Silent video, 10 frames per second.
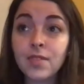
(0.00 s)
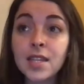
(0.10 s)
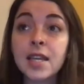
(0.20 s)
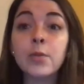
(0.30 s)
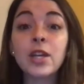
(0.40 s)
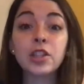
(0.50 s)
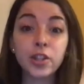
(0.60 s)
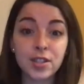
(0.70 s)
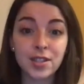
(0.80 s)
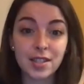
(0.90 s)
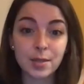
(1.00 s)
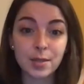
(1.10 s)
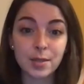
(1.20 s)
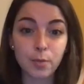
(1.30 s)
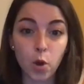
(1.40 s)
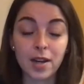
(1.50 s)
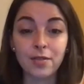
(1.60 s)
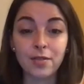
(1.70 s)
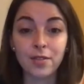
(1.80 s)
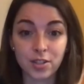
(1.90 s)
Can we look to this moment of
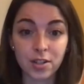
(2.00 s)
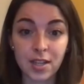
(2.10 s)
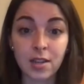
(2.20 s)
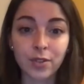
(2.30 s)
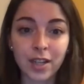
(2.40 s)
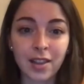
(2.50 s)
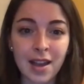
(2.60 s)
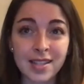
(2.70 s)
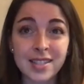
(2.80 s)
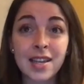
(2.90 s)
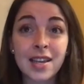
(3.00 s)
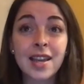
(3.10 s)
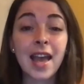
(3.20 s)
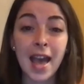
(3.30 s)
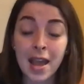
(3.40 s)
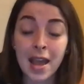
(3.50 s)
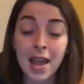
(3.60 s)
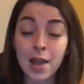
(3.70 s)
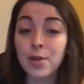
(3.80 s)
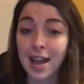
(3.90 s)
uncertainty and realize, hey,
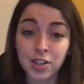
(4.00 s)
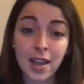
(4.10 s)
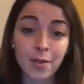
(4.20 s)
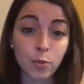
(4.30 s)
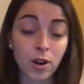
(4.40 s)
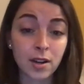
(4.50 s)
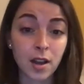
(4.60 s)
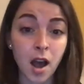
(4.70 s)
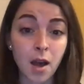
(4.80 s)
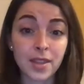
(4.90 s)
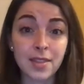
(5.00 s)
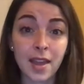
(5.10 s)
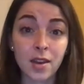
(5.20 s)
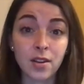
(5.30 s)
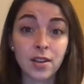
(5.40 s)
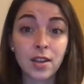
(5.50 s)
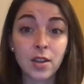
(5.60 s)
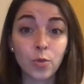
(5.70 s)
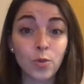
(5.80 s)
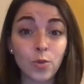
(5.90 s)
we actually have more in common than
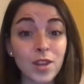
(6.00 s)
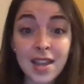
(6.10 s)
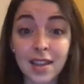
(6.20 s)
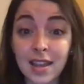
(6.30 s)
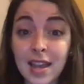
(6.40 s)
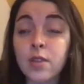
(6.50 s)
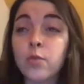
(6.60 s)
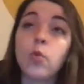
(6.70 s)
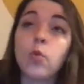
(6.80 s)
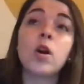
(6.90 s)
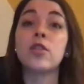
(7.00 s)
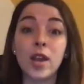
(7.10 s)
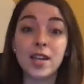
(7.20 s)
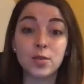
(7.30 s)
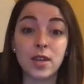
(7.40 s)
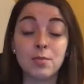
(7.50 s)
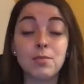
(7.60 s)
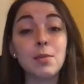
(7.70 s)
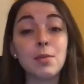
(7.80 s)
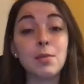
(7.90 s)
we think, and what are the ways we can
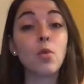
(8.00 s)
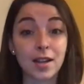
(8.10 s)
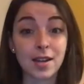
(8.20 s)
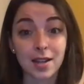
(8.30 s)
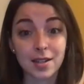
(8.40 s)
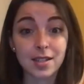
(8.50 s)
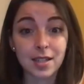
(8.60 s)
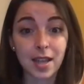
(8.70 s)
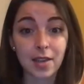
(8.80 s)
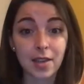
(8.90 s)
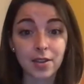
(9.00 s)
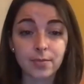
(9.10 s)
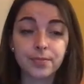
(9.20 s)
be more connected together?